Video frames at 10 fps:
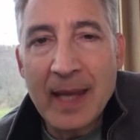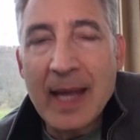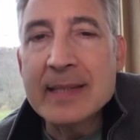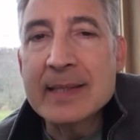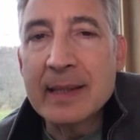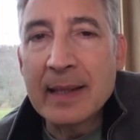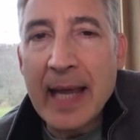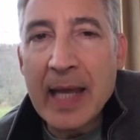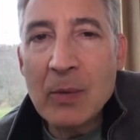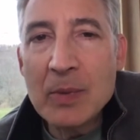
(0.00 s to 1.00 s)
It's the
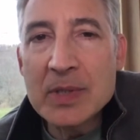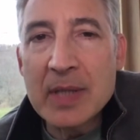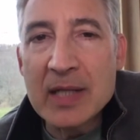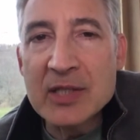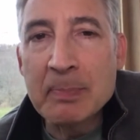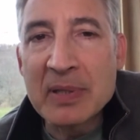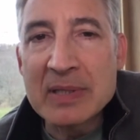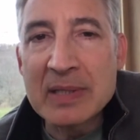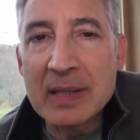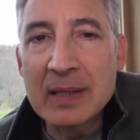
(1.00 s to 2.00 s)
language that's
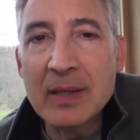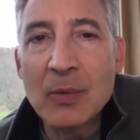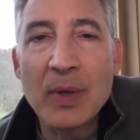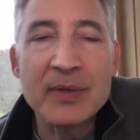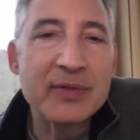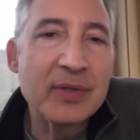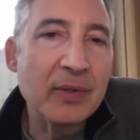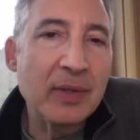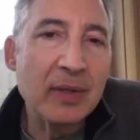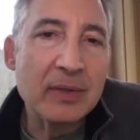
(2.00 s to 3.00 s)
particularly well
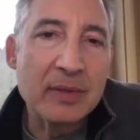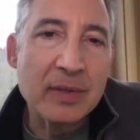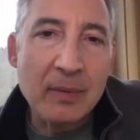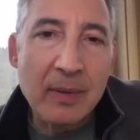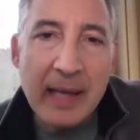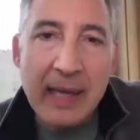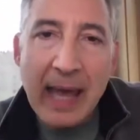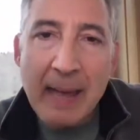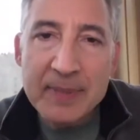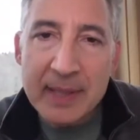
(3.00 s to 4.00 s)
suited to
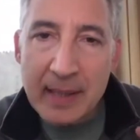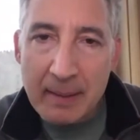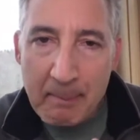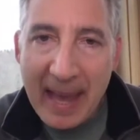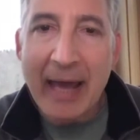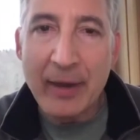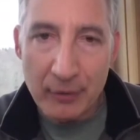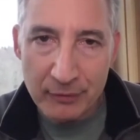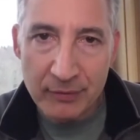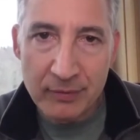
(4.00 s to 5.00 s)
encapsulating
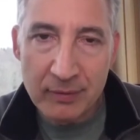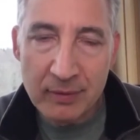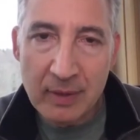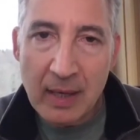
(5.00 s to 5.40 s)
patterns